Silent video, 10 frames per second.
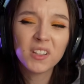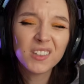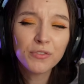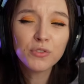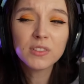
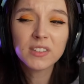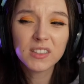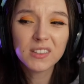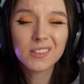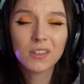In a few
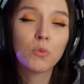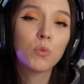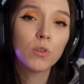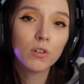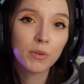scenes, the
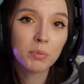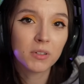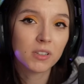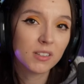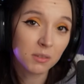wolf
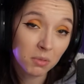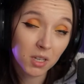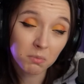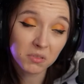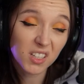appeared as a
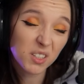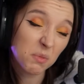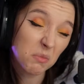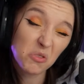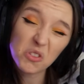bear, but that's
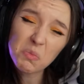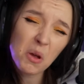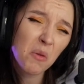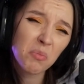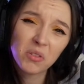maybe just
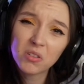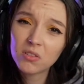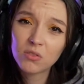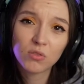my opinion.